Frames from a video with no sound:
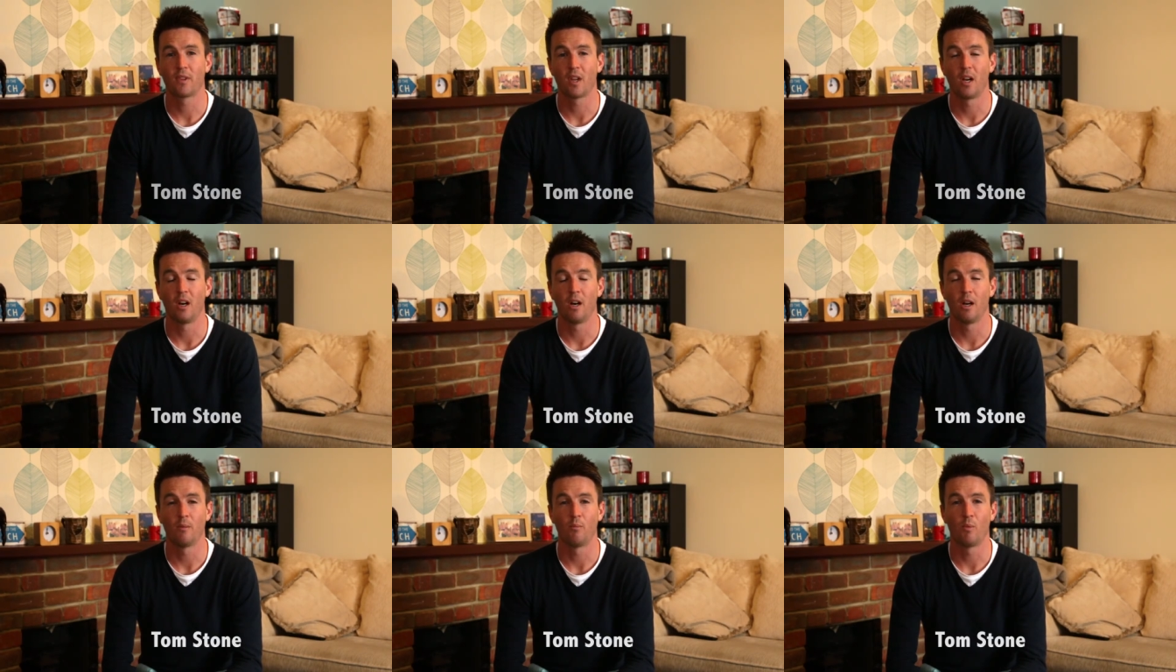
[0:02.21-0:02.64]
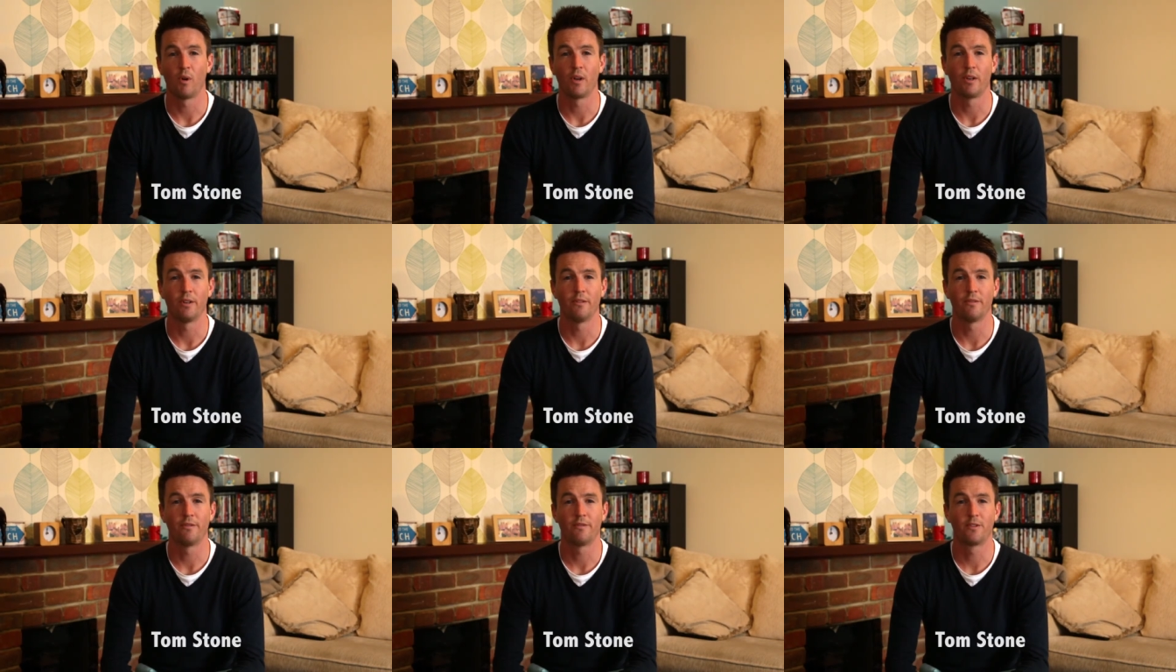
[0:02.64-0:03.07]
I'm one
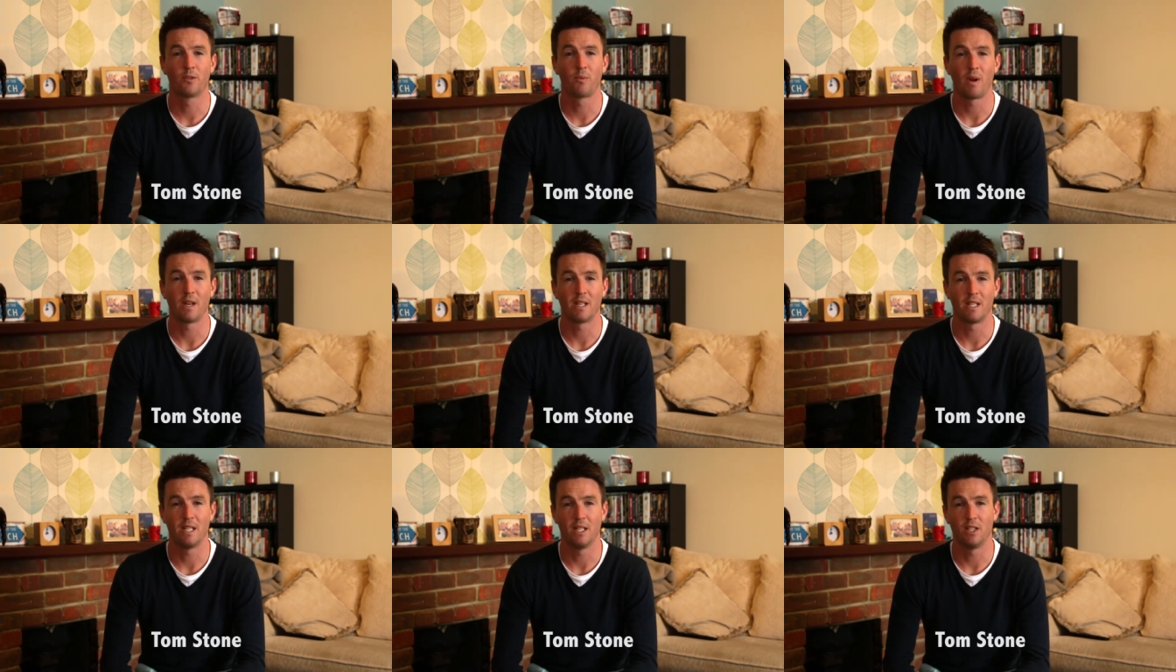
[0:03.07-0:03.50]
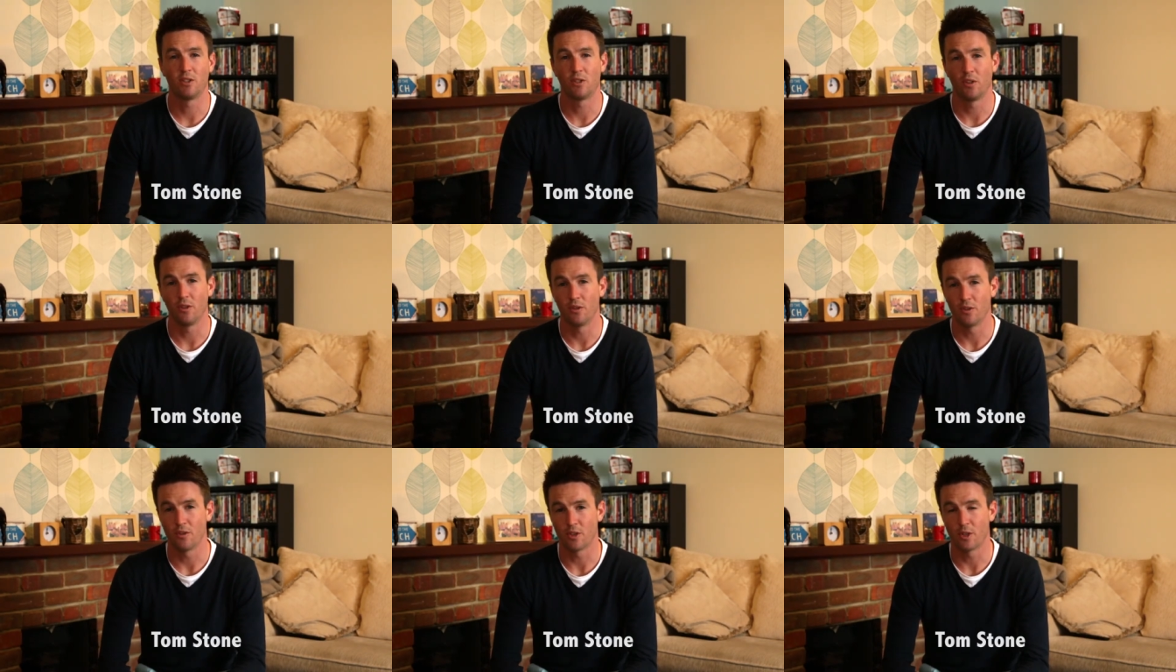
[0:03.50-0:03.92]
of 20
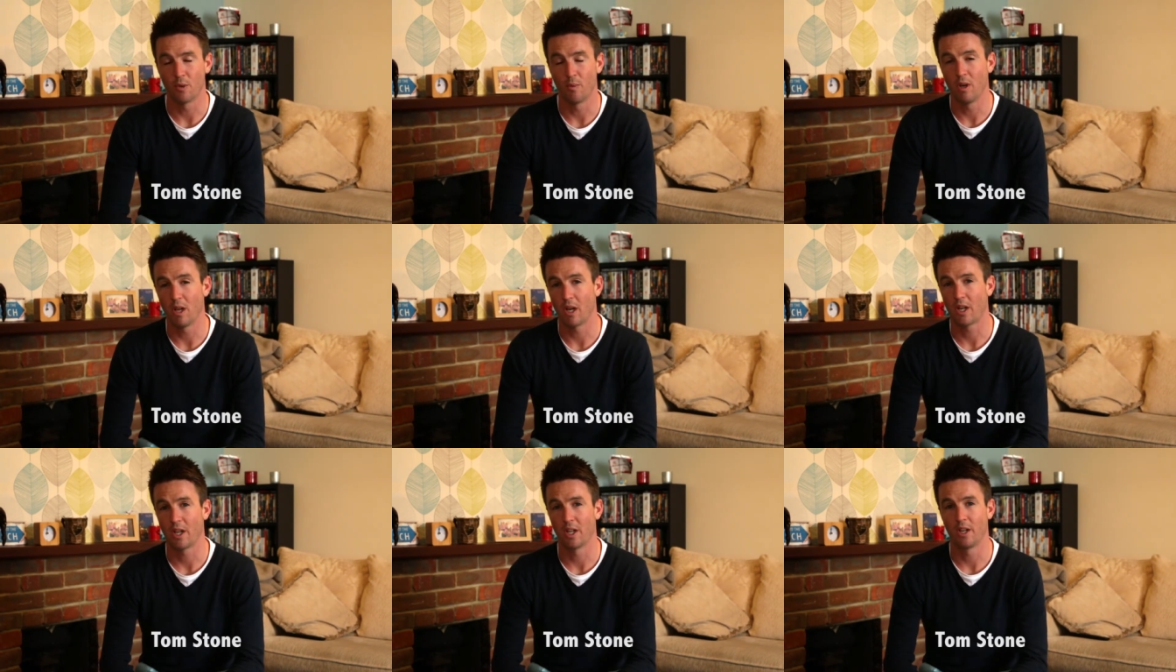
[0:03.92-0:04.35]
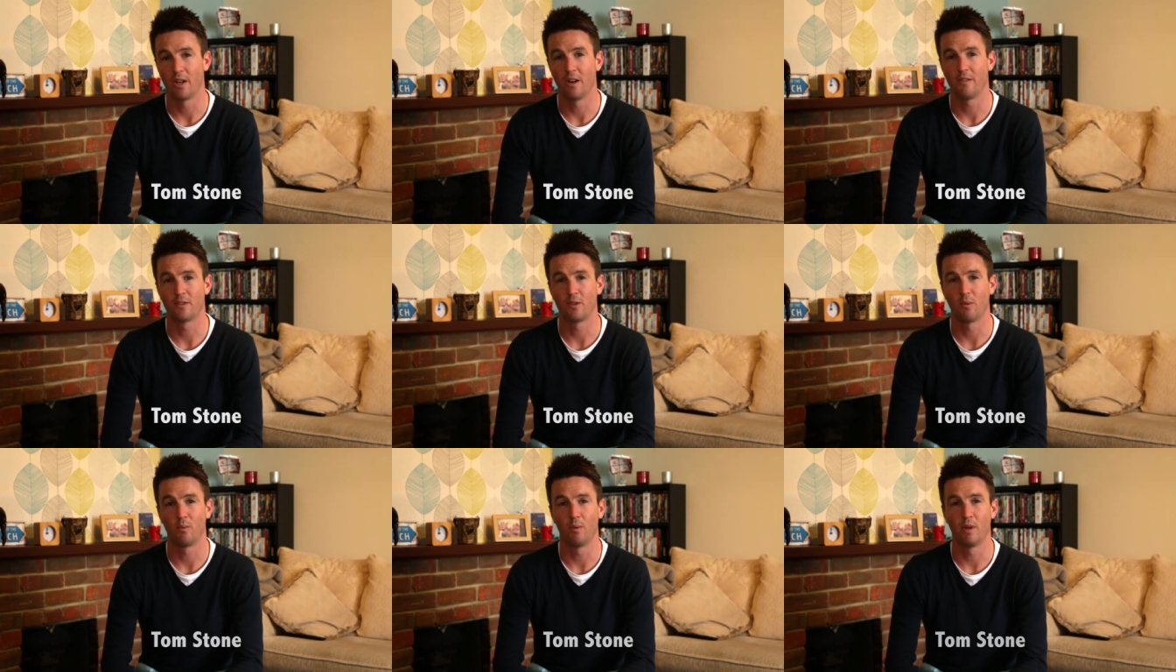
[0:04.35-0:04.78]
students who were lucky
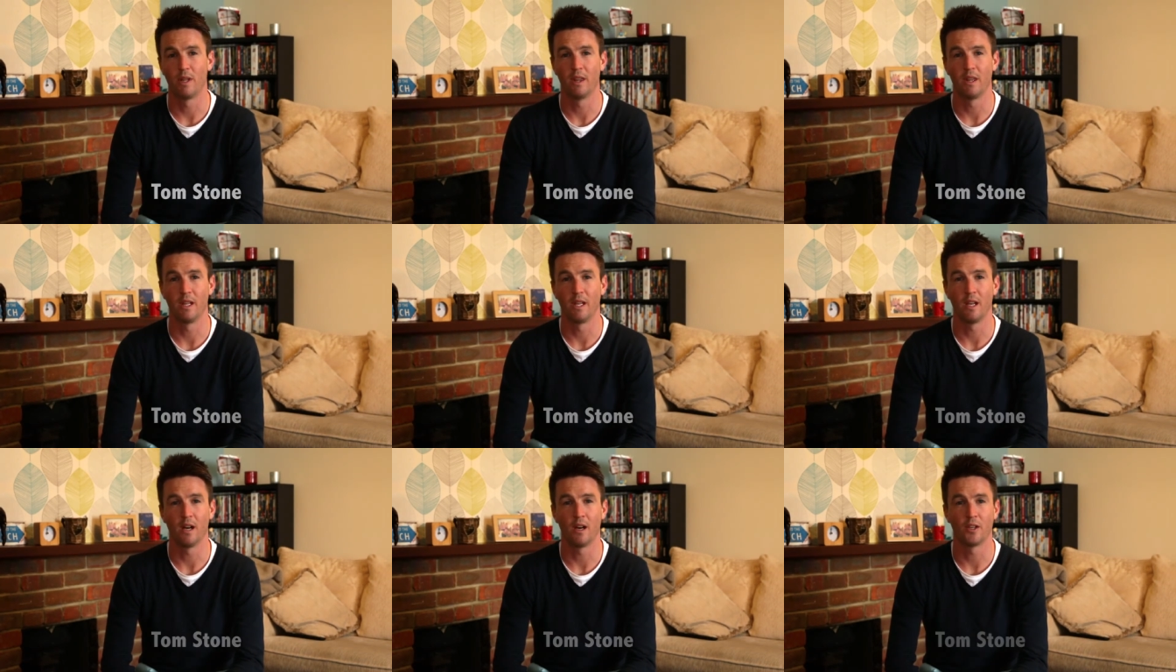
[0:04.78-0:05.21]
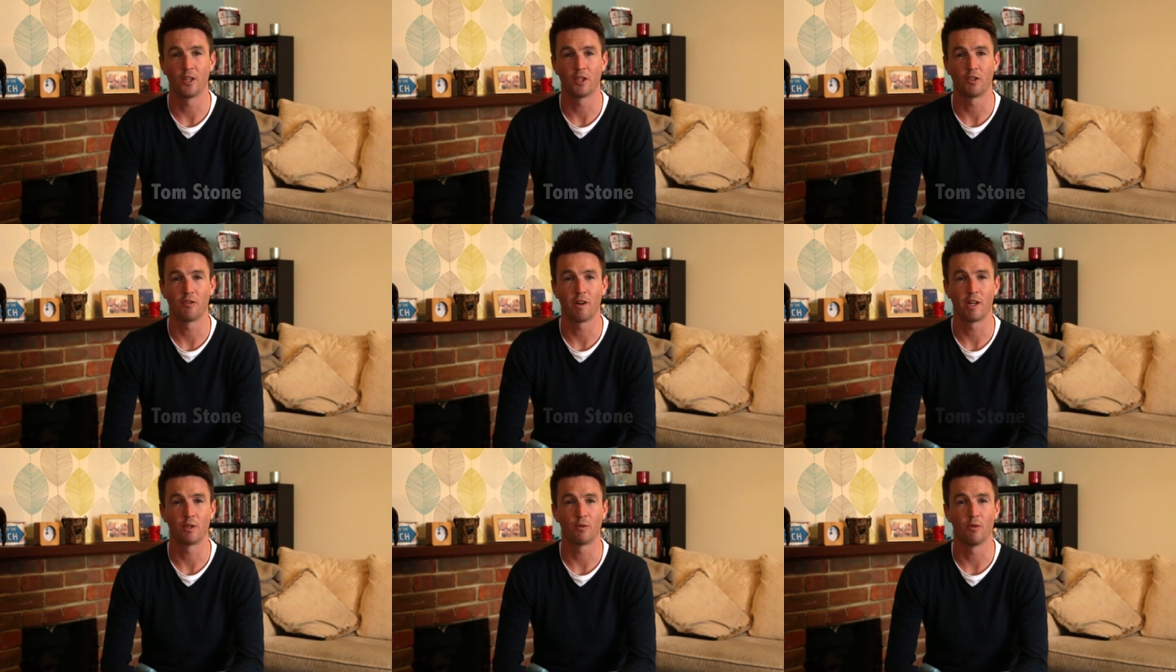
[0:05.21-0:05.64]
enough to win the
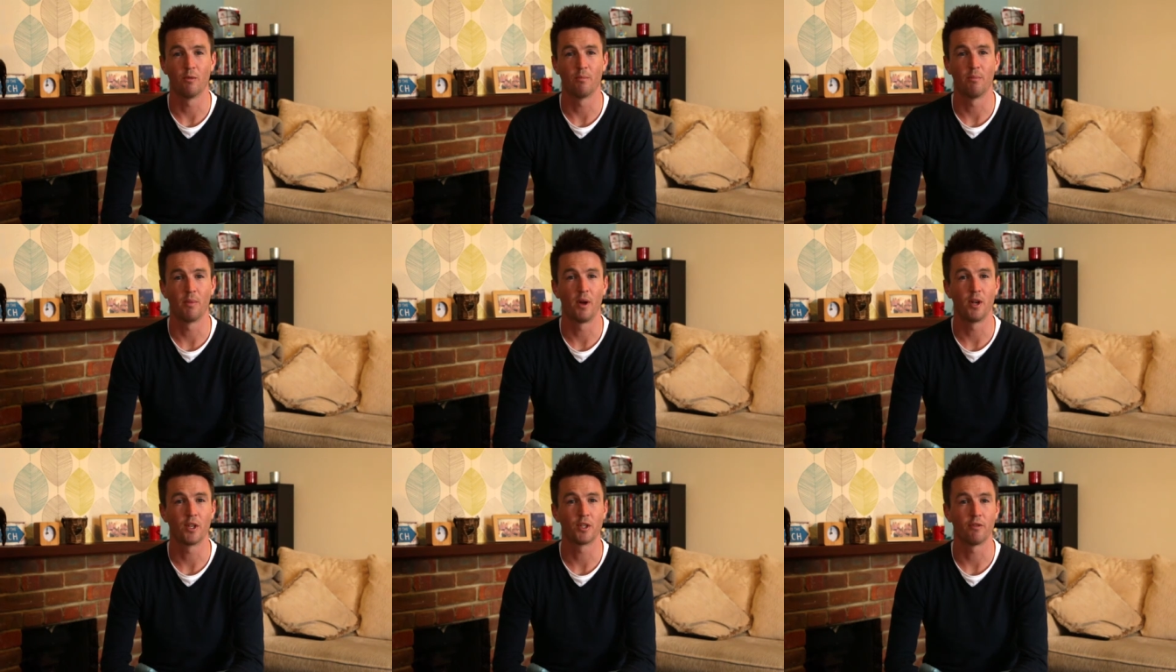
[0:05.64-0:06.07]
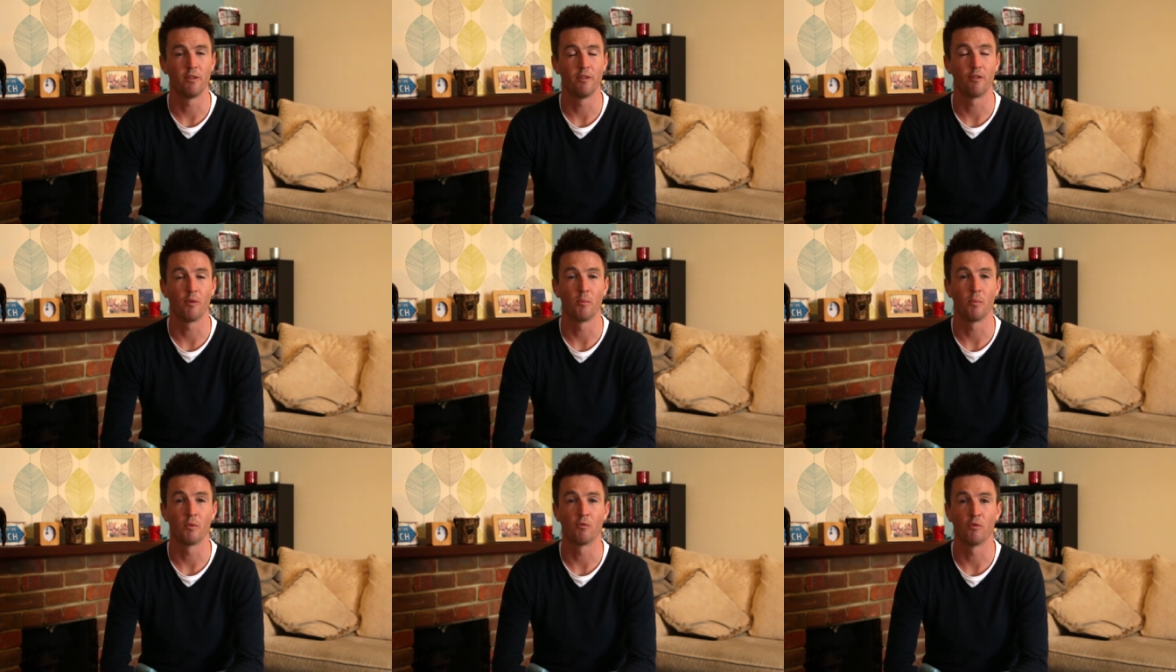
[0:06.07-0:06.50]
undergraduate bursary
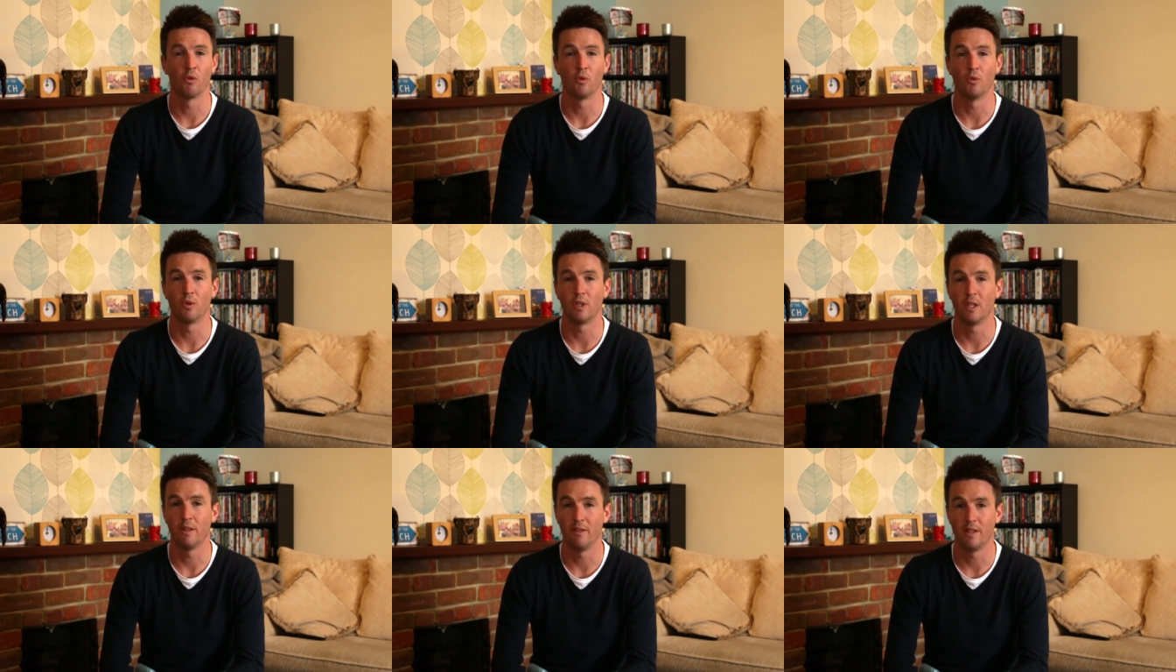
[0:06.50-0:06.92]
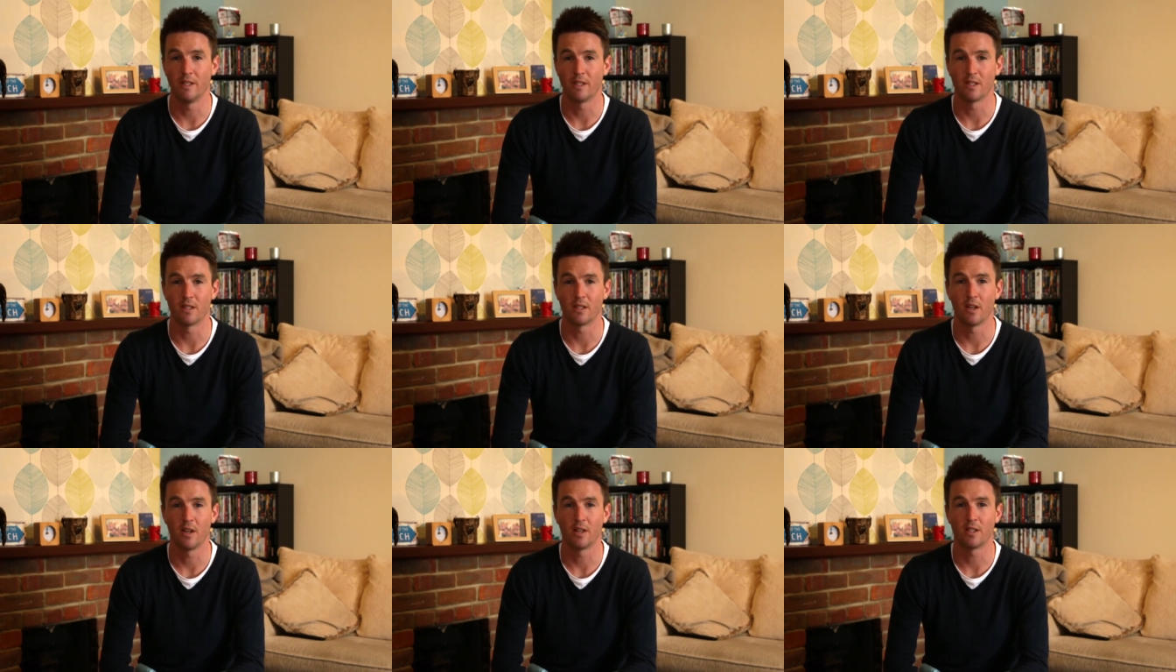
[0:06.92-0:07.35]
from the Royal TV
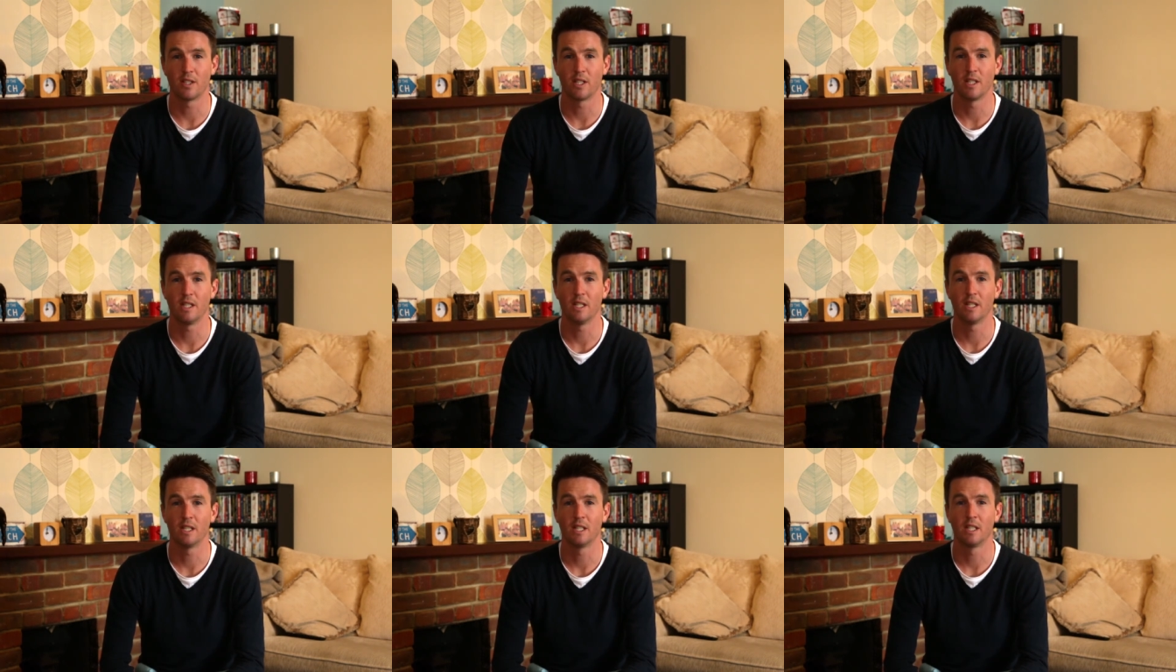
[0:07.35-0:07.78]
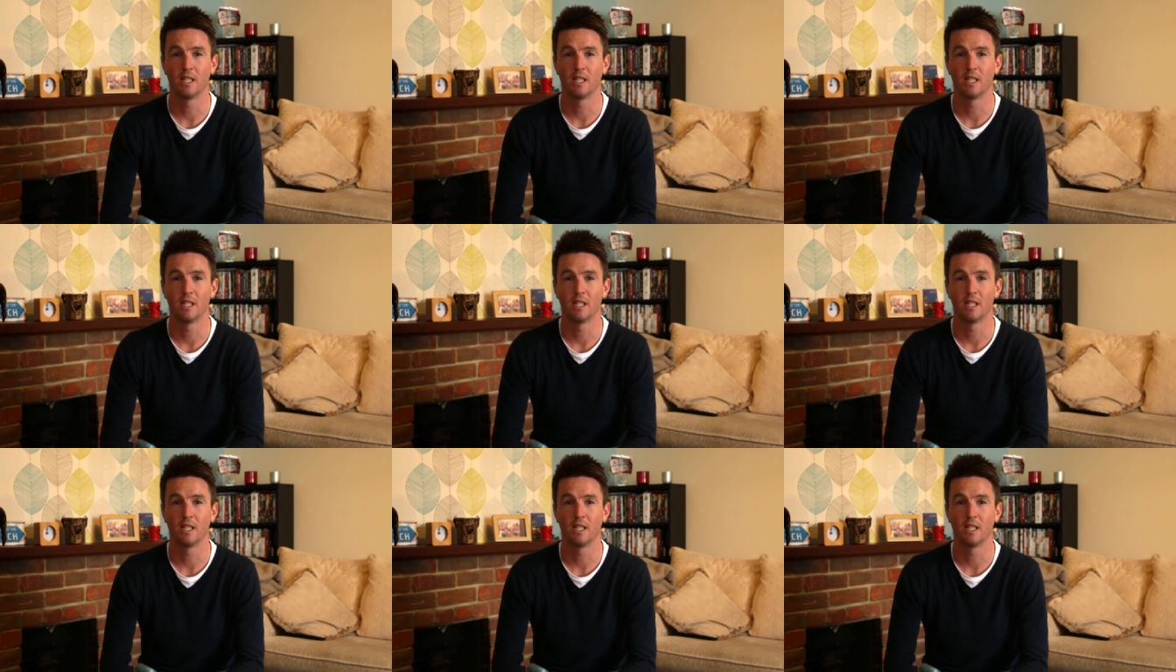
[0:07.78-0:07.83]
Society.